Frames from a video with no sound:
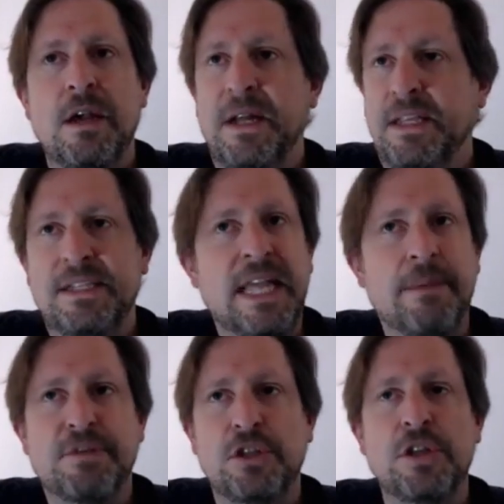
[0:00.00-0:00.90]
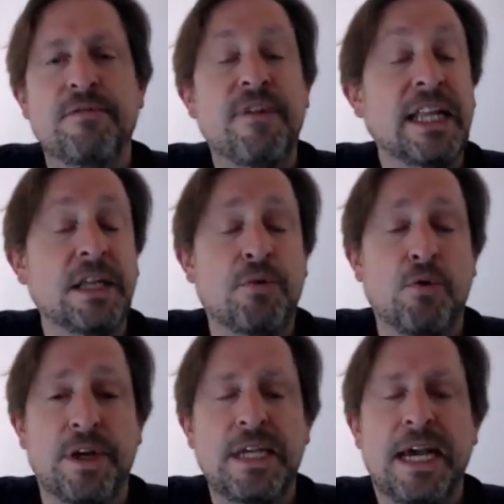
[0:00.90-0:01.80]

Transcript: But it's an absolutely valid point.